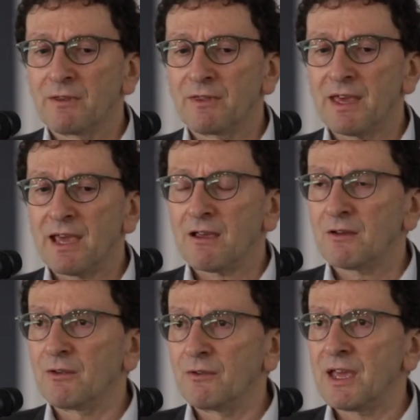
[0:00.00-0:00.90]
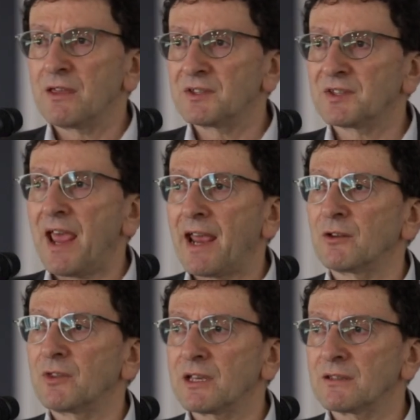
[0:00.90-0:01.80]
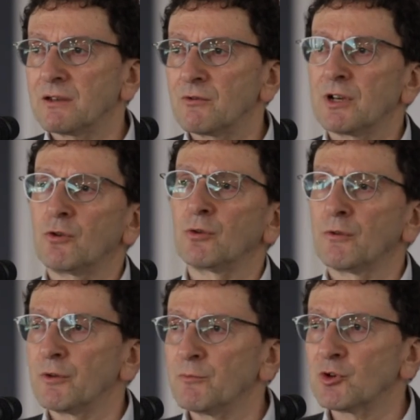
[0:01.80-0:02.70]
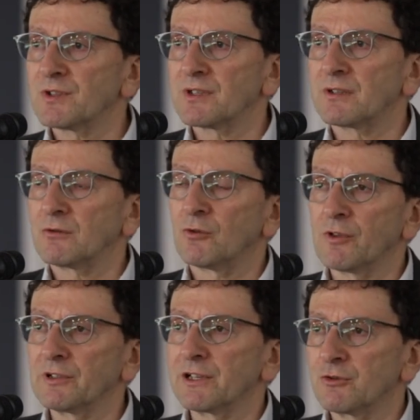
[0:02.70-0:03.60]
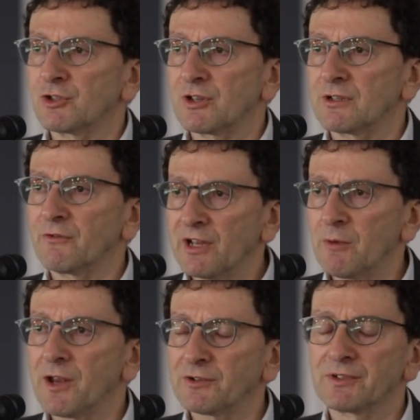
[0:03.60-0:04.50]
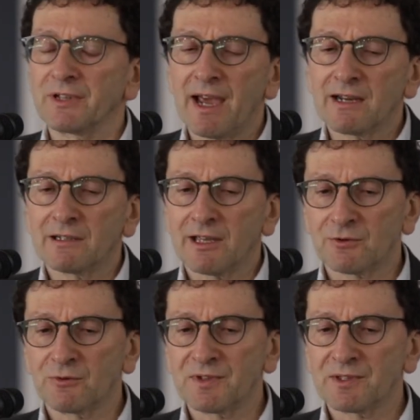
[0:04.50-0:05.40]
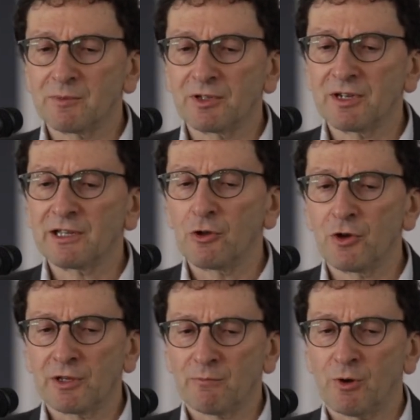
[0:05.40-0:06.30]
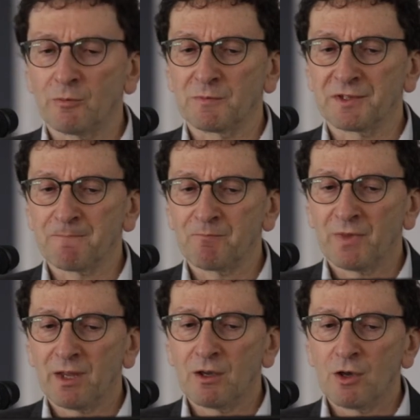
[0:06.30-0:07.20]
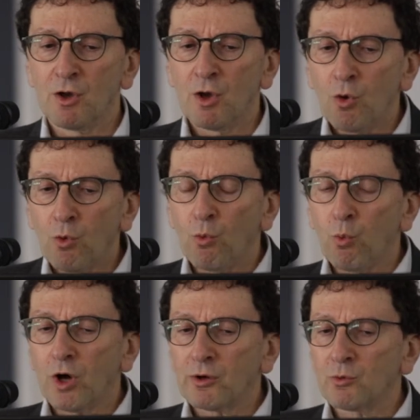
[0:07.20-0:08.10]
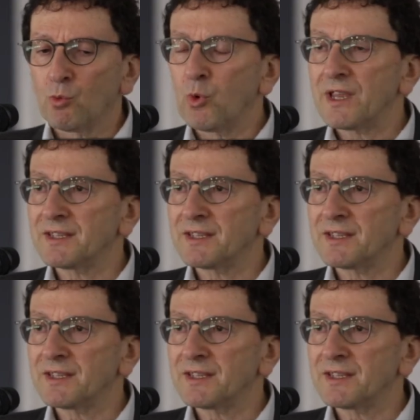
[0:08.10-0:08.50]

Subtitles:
They're the standard things that are in all of the books and all the literature. Developmental delay, intellectual disability, learning problems. What we